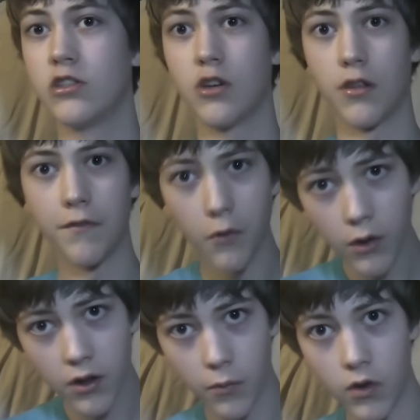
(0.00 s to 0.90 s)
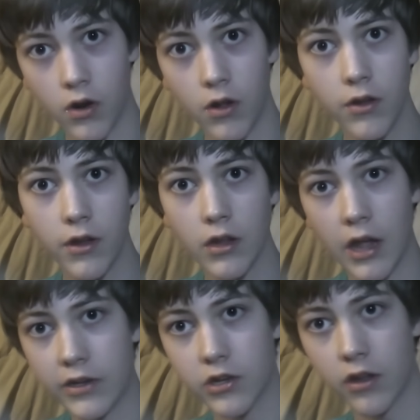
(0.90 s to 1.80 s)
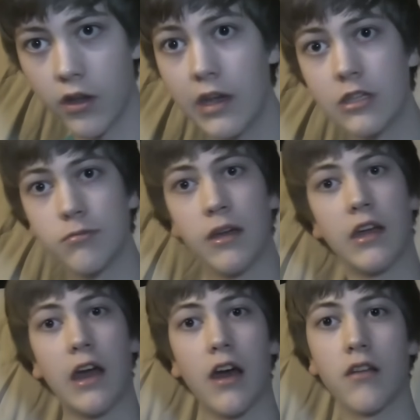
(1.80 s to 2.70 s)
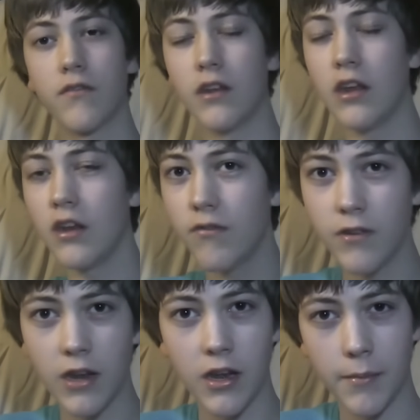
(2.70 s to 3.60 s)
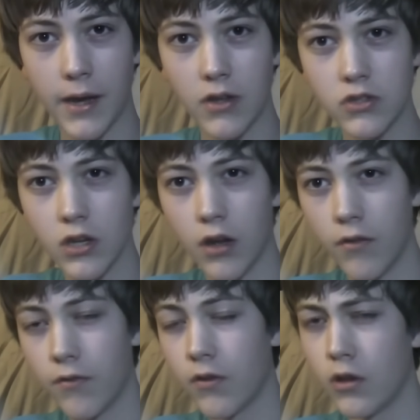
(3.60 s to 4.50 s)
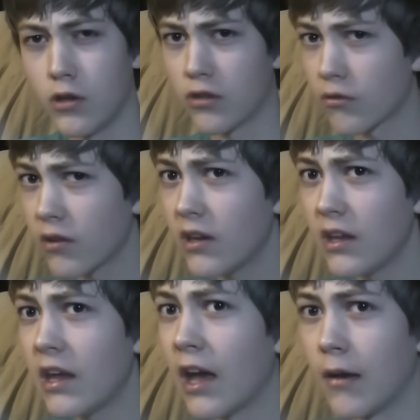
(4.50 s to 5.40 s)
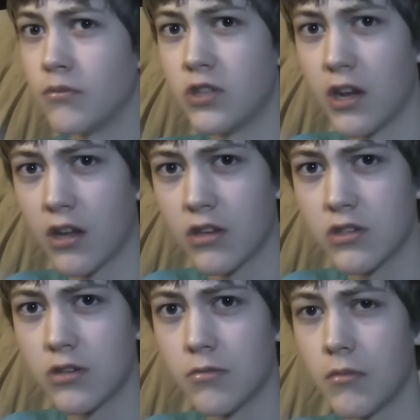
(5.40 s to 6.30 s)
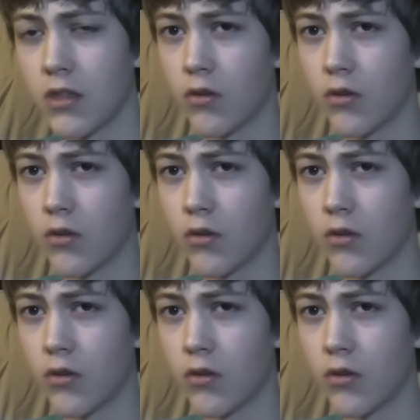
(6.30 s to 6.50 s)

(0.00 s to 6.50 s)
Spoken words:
So the 4D world, logically, is made out of an infinite amount of 3D objects.